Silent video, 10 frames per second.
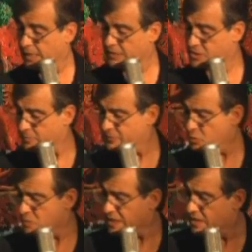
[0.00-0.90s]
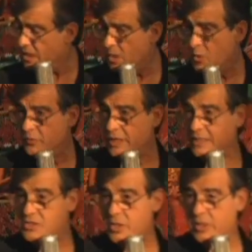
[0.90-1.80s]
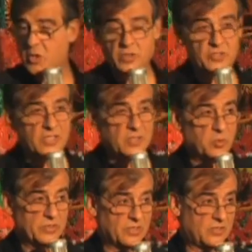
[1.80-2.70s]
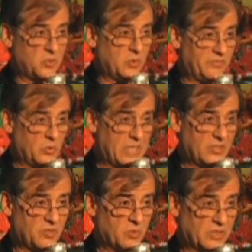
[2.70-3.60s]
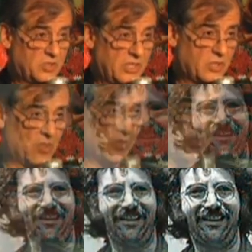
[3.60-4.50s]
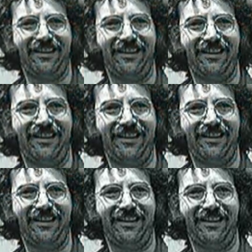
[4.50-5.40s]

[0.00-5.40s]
Some of you may know that Jerry Garcia was a student of the Urantia book. Jerry Garcia loved the Urantia book.